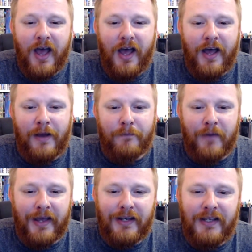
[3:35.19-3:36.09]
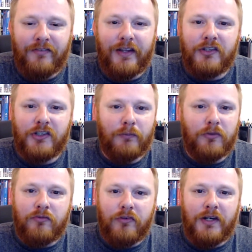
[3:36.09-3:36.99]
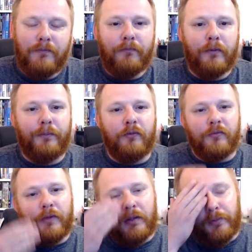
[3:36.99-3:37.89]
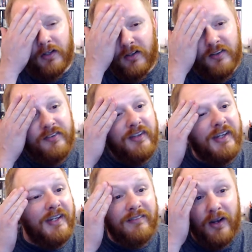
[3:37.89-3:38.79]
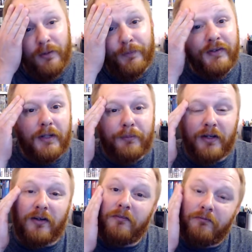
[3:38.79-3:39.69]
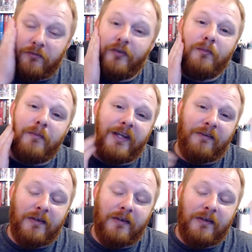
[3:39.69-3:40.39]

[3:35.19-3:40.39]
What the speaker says: And leaving that job was really memorable for me because it opened up a lot for me.